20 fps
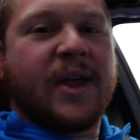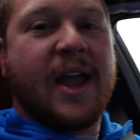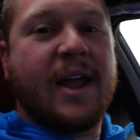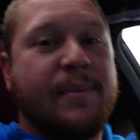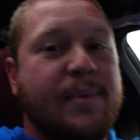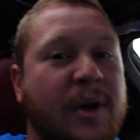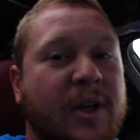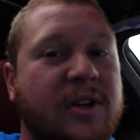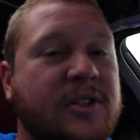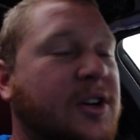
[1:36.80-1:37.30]

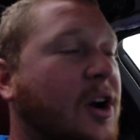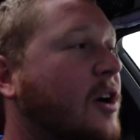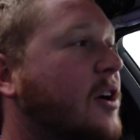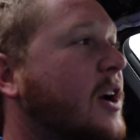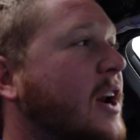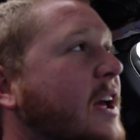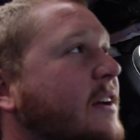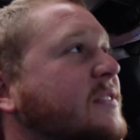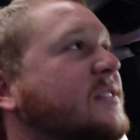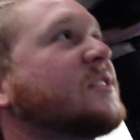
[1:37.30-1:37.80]
A-pillars are
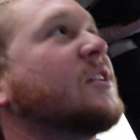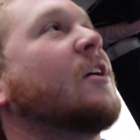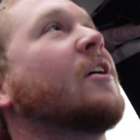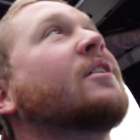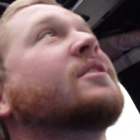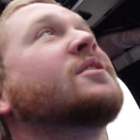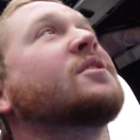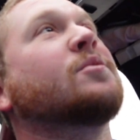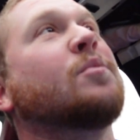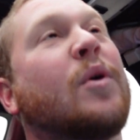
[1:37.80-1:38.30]
going to have
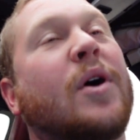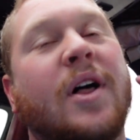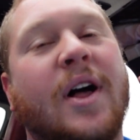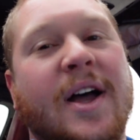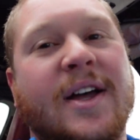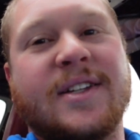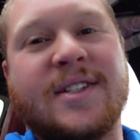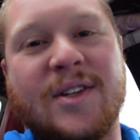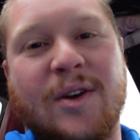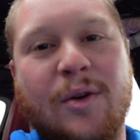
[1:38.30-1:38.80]
stars, as well
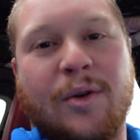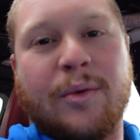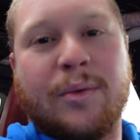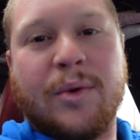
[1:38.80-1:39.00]
as the whole